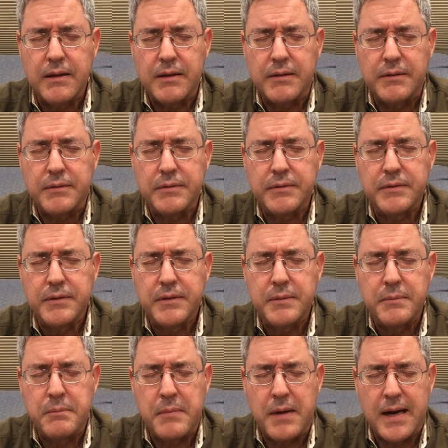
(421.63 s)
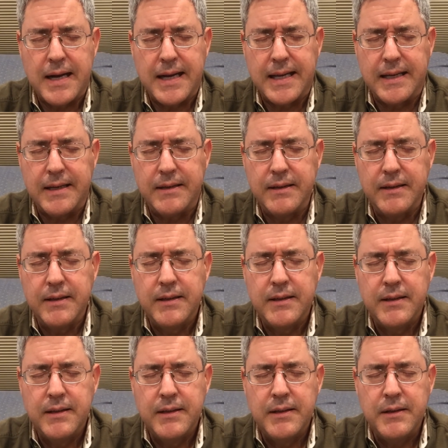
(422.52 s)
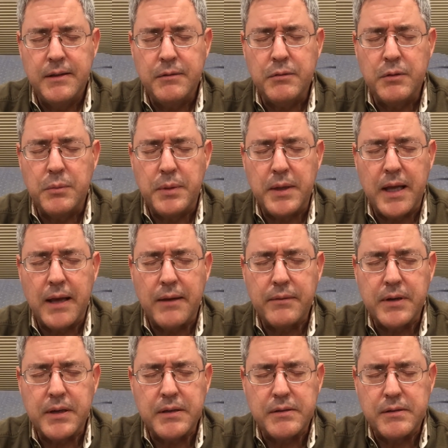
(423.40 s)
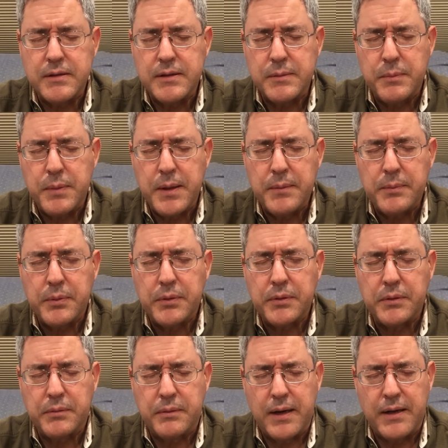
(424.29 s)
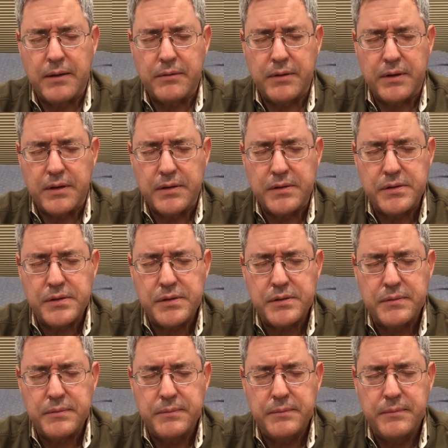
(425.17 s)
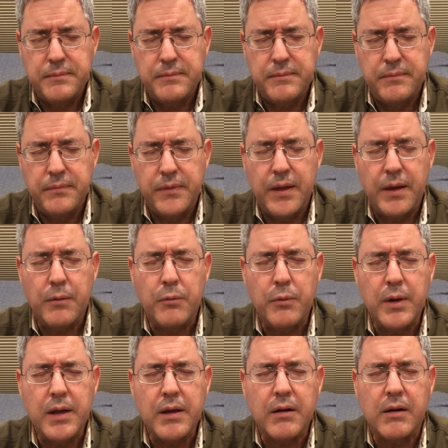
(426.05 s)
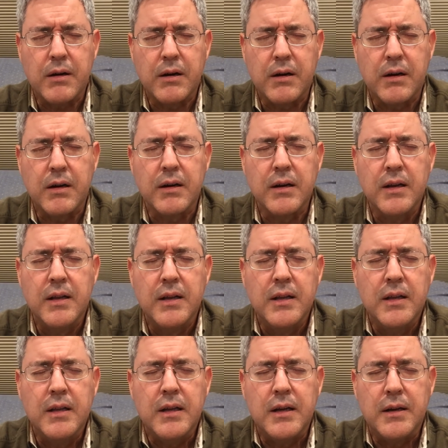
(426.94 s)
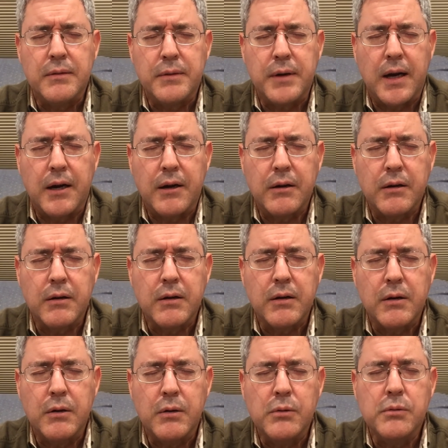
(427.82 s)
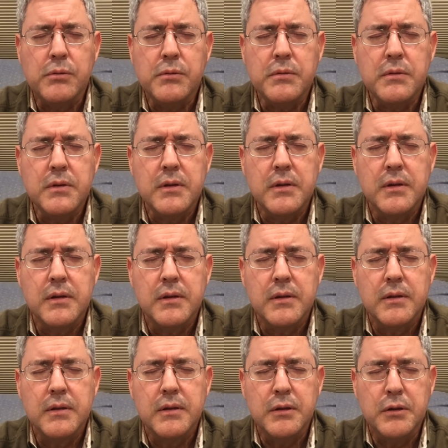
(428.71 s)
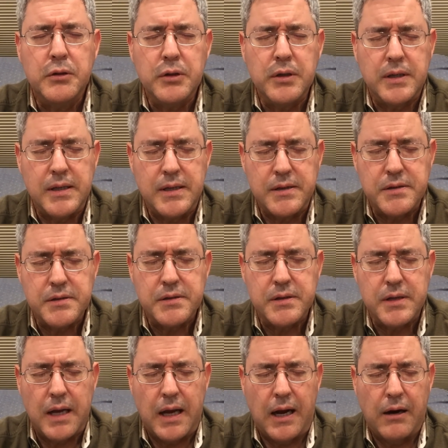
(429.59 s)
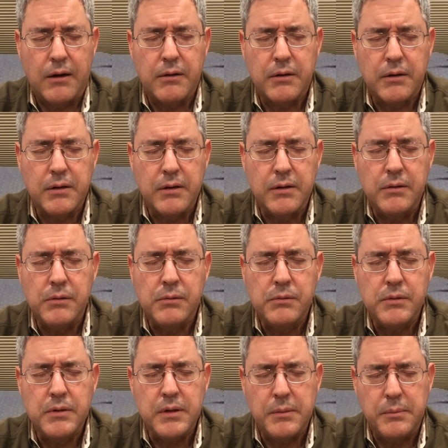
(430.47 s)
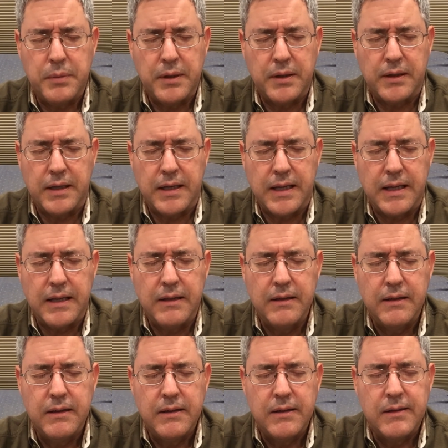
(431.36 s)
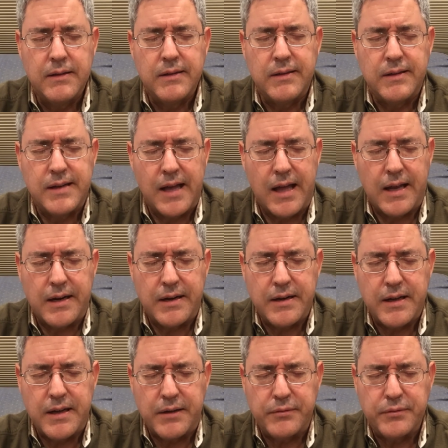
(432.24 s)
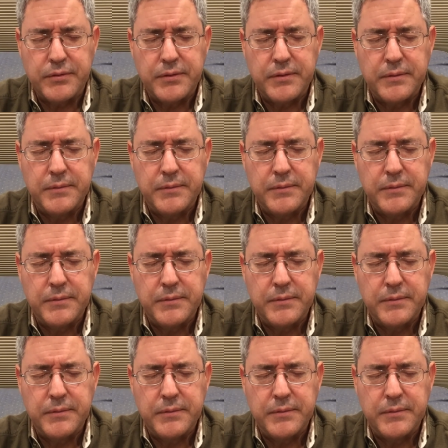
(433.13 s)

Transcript: of mind will be evident to the people around us, that we are of our own goodness, our own ability, not enough.